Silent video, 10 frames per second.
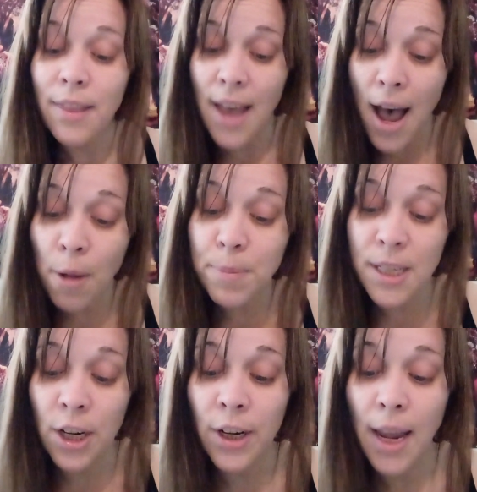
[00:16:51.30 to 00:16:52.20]
the Alps
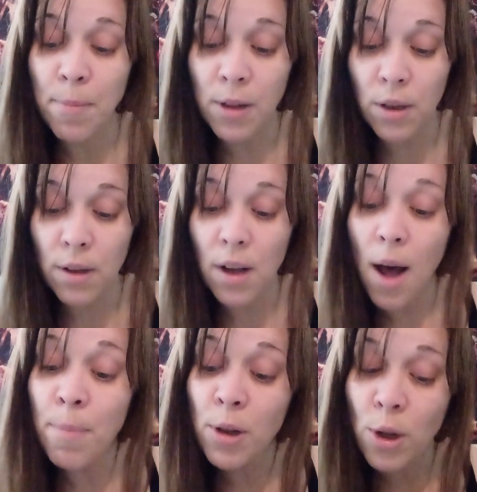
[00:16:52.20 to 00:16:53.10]
here came cl
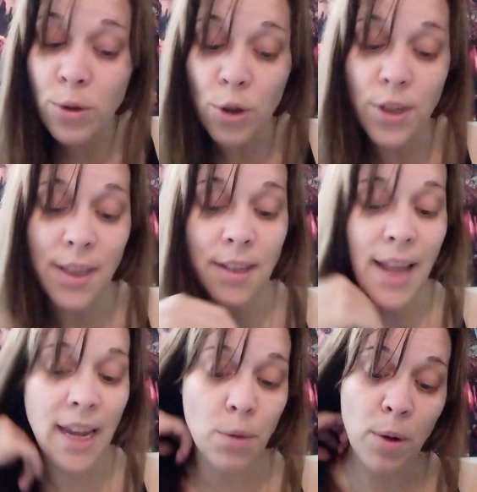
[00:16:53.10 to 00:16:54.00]
come closer to the
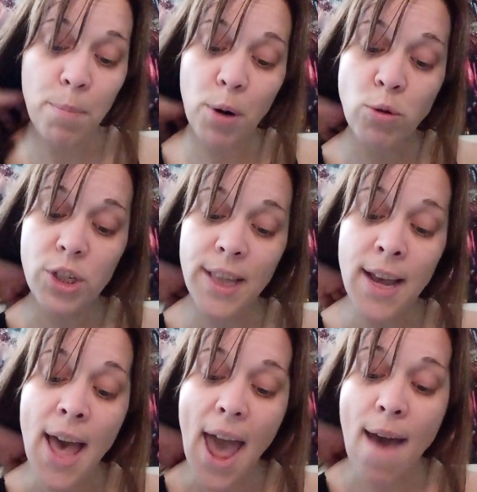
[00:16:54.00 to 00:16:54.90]
lake, and we approached the
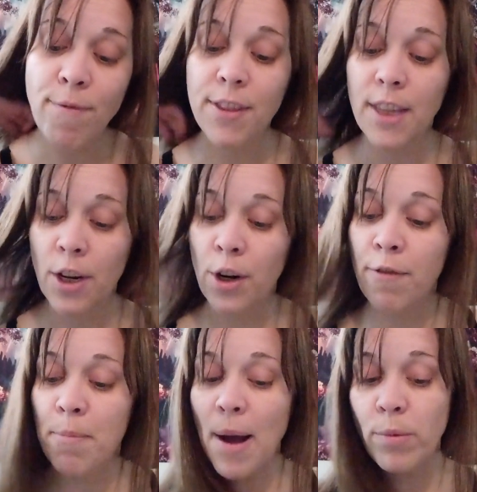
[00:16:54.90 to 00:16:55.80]
amphitheatre
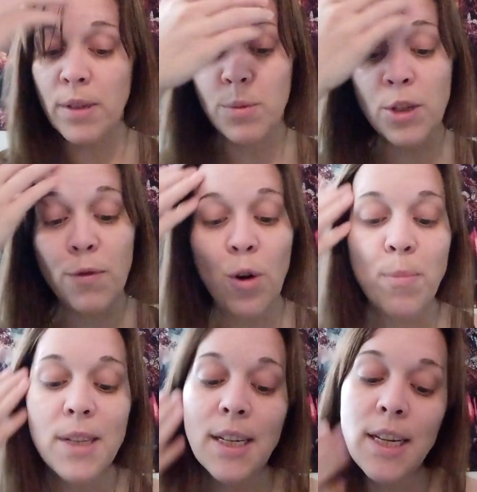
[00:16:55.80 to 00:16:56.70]
of mountains which
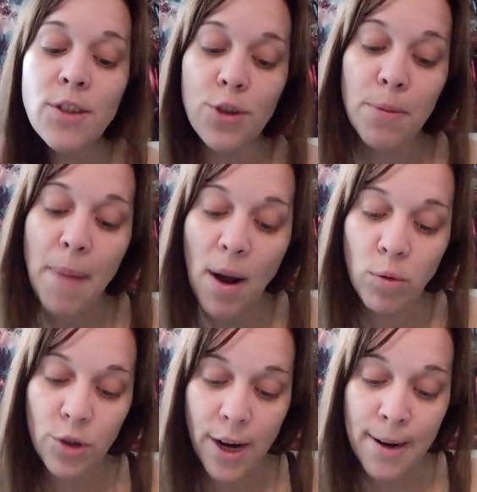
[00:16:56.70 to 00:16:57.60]
forms an eastern
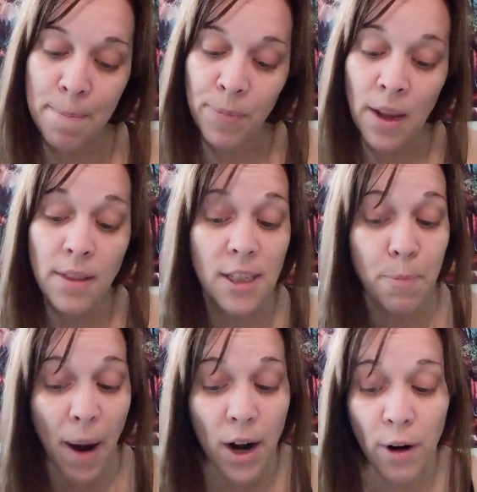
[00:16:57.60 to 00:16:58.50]
boundary the
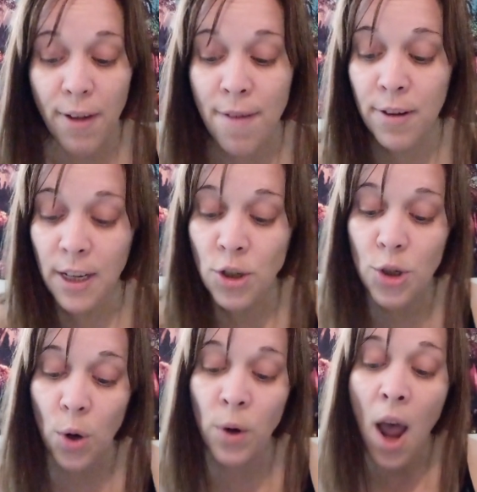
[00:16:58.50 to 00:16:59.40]
spire of Evian
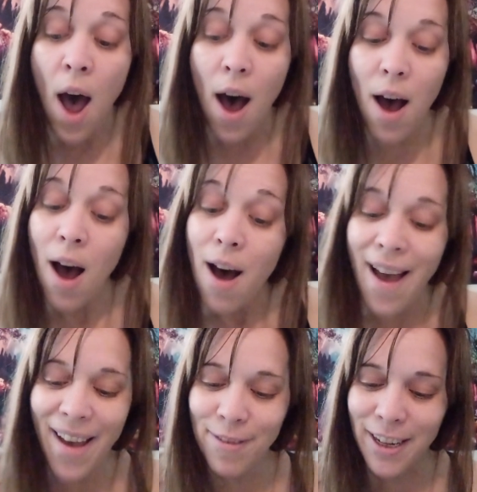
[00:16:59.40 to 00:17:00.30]
shone
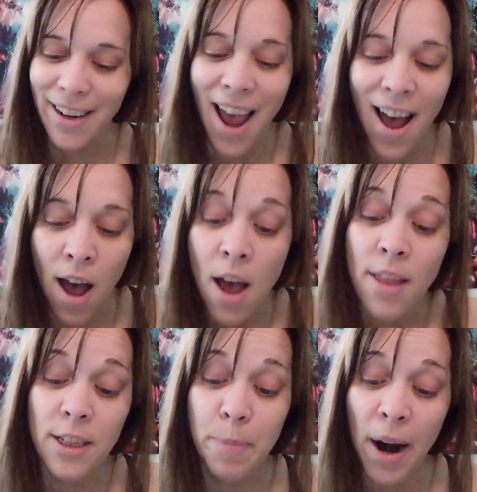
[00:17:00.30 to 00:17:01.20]
Evian.
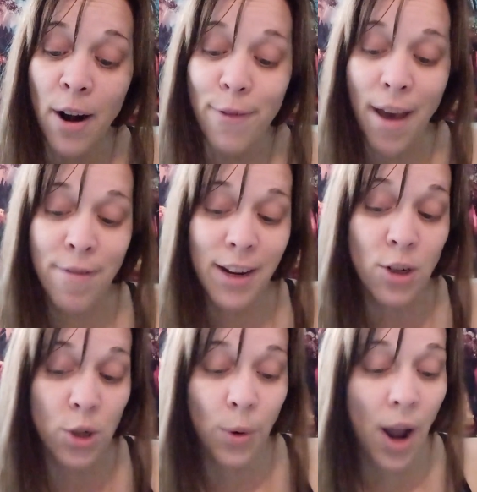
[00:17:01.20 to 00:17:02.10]
The spire of Evian
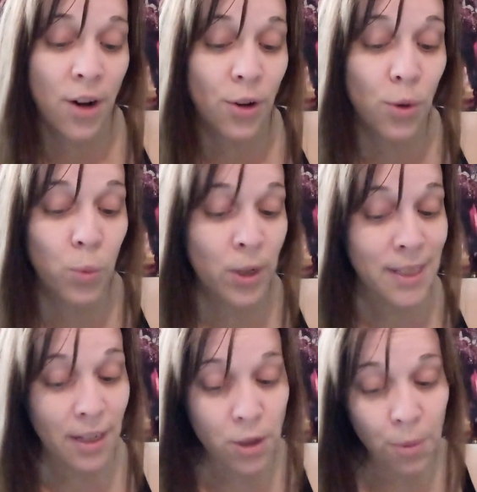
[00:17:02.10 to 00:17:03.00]
shone under the woods
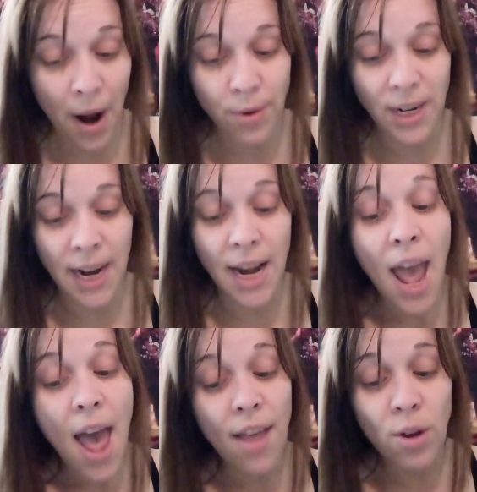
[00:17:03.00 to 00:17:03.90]
that surrounded it,
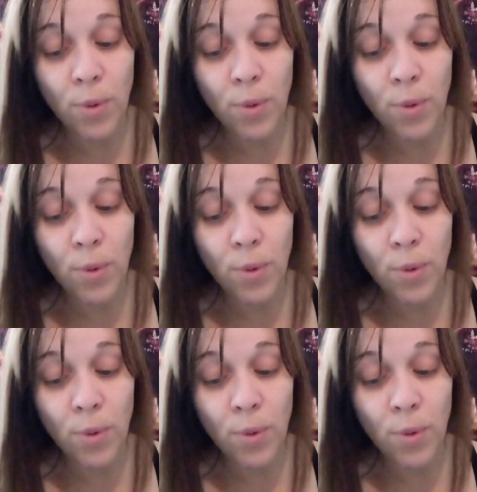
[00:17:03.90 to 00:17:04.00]
and